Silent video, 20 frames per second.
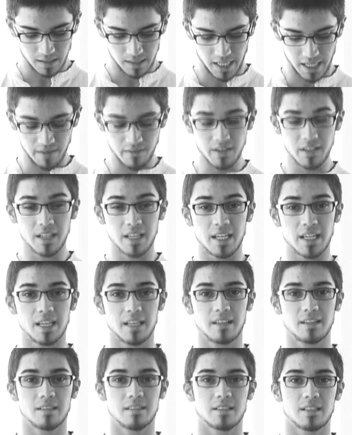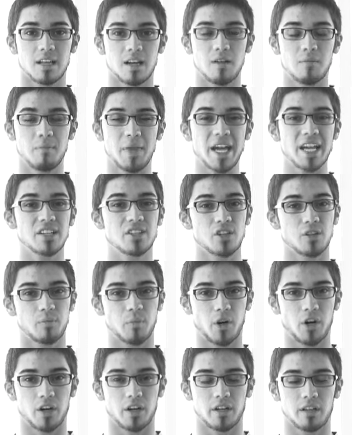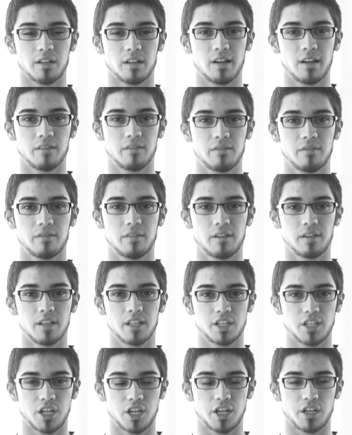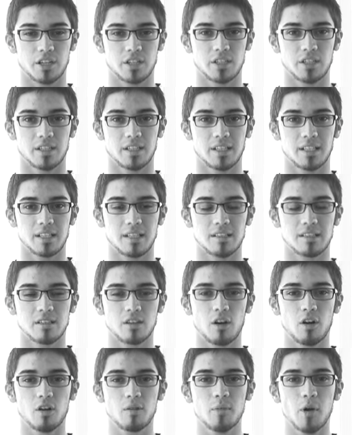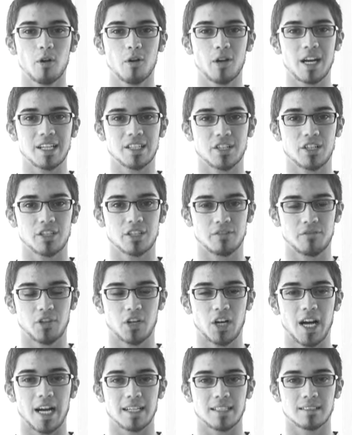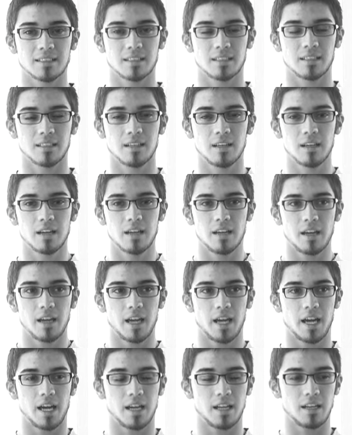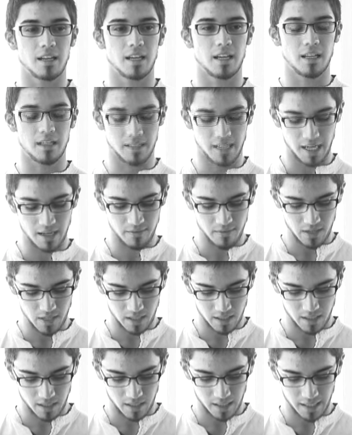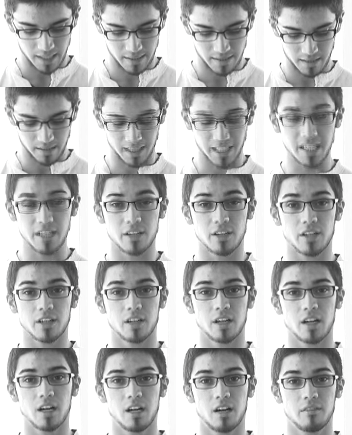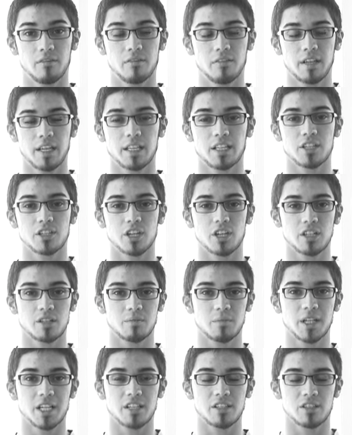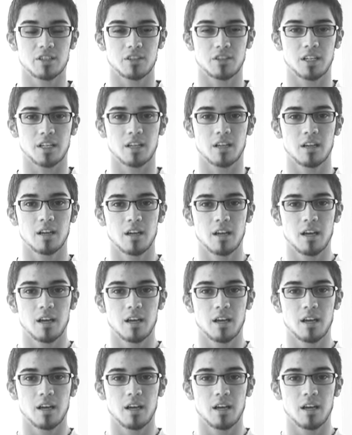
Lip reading: David is a major part of the church. It's Onomodai Church of Christ, and David is a leader in the church ministry.